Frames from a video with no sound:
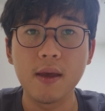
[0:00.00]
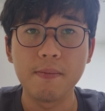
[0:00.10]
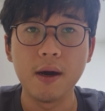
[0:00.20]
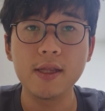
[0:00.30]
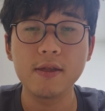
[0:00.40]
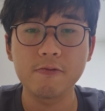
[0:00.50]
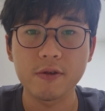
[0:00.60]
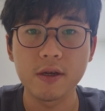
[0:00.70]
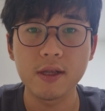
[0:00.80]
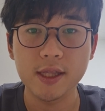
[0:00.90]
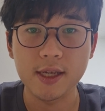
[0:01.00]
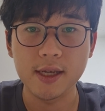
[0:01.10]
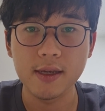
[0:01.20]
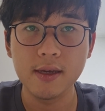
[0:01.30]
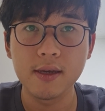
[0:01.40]
But in
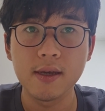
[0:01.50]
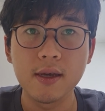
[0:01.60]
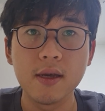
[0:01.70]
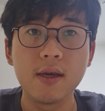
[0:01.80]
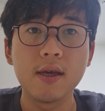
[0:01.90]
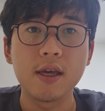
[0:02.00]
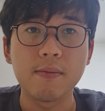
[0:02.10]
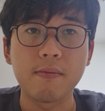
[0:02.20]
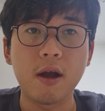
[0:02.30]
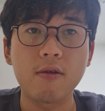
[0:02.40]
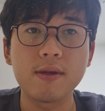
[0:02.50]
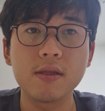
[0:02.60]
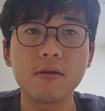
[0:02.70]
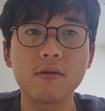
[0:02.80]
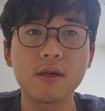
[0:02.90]
reality,
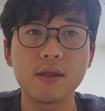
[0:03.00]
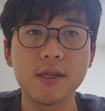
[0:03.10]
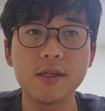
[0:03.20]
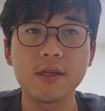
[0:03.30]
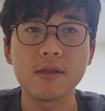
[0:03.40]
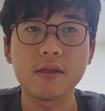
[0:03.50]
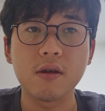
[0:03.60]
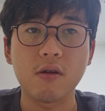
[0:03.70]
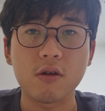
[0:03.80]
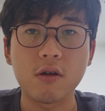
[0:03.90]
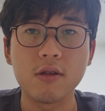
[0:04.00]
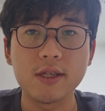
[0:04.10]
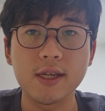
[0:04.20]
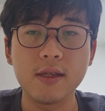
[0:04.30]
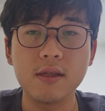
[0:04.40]
environmental conditions are
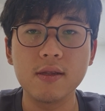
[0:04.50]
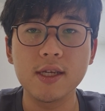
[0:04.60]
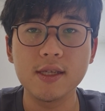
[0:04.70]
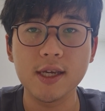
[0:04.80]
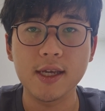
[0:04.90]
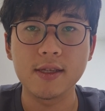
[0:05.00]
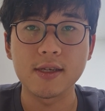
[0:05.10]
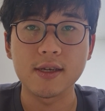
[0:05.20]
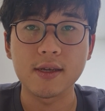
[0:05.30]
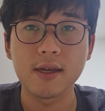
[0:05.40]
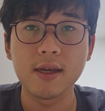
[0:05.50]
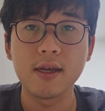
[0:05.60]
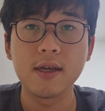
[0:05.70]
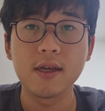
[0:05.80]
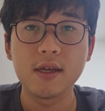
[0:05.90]
constantly changing.
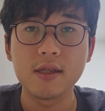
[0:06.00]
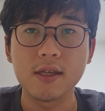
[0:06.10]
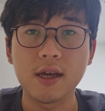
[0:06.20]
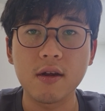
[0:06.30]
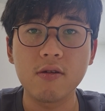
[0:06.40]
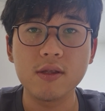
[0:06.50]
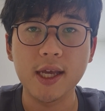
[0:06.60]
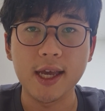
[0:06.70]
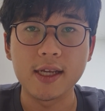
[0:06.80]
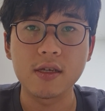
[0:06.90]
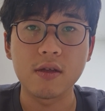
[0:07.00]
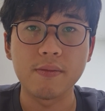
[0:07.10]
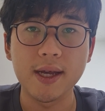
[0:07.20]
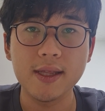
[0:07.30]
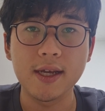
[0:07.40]
DLL takes
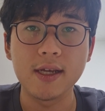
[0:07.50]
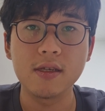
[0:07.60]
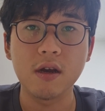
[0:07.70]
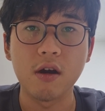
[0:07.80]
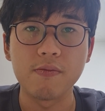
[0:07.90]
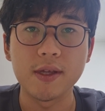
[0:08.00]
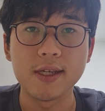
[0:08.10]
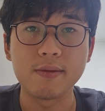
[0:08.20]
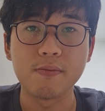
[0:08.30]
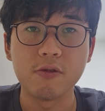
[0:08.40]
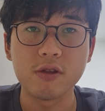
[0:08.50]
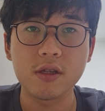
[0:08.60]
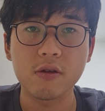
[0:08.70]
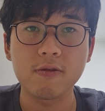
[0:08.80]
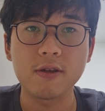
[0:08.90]
advantage of this
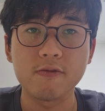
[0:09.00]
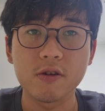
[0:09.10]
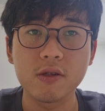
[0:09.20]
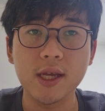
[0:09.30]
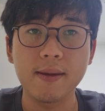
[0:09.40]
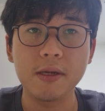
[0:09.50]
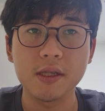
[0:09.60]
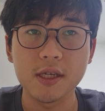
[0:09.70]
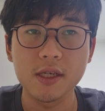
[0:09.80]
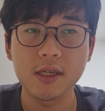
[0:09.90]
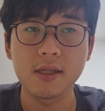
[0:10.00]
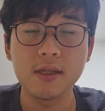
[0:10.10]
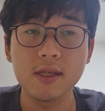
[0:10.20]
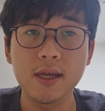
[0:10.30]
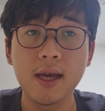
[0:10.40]
monitoring real-time
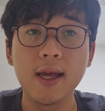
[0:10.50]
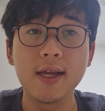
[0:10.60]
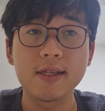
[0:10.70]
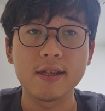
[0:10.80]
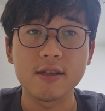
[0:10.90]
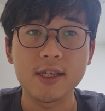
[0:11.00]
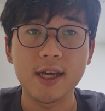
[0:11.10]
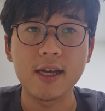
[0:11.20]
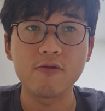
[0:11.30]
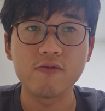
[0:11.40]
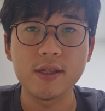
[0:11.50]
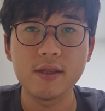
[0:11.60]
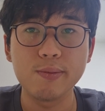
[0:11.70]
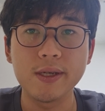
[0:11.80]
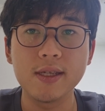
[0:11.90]
conditions such as wind
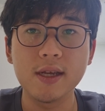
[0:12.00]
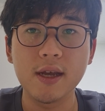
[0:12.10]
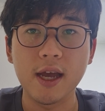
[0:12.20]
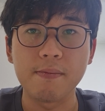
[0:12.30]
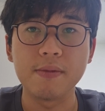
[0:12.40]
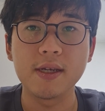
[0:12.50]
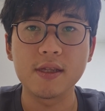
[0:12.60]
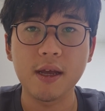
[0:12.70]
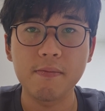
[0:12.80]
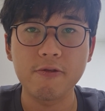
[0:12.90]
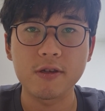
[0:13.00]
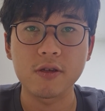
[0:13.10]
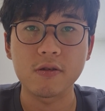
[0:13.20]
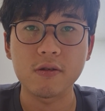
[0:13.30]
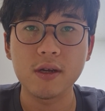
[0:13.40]
speed, ambient
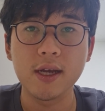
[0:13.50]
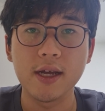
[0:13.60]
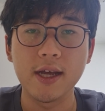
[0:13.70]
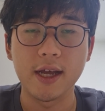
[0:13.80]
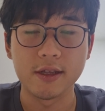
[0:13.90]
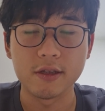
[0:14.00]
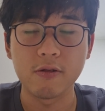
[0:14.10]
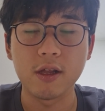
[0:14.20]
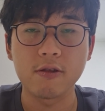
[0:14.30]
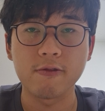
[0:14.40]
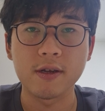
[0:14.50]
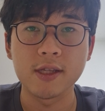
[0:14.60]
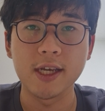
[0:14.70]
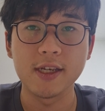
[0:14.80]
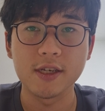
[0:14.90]
temperature, and solar
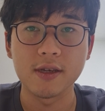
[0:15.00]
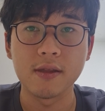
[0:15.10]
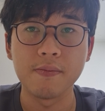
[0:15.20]
radiation.